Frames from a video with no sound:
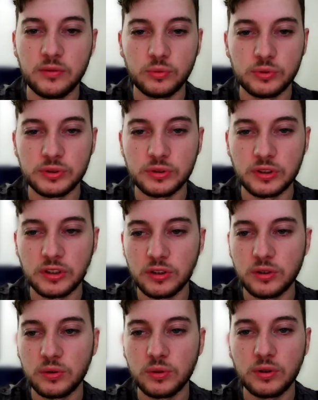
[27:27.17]
we'll
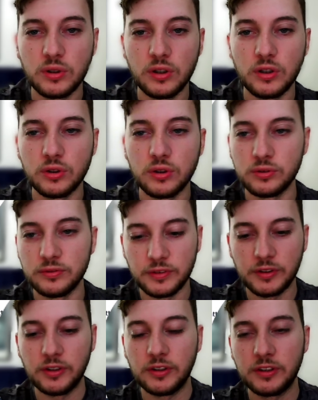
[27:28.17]
go
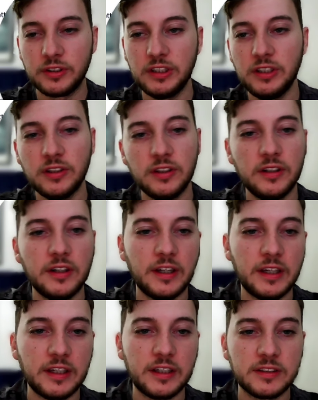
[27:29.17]
over here
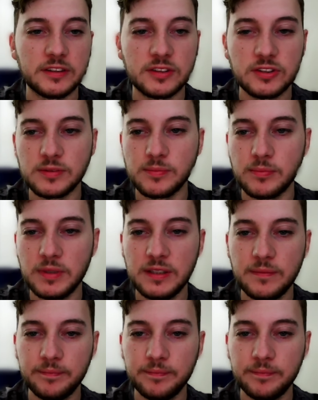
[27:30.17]
and submit.